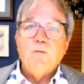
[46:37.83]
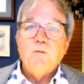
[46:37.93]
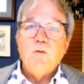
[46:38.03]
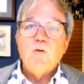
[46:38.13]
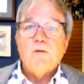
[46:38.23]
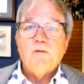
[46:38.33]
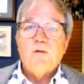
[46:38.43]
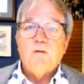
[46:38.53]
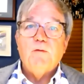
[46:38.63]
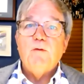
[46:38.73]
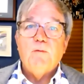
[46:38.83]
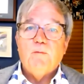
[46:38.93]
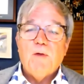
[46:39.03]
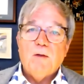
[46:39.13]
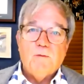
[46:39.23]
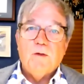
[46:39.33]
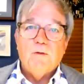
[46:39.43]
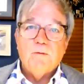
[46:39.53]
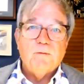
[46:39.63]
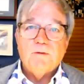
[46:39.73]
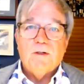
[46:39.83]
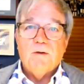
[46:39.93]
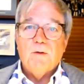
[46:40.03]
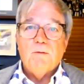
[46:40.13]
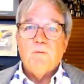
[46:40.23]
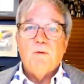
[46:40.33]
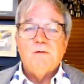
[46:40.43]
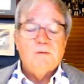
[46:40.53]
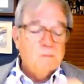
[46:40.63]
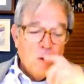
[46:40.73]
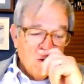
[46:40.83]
You just, if you felt you know it was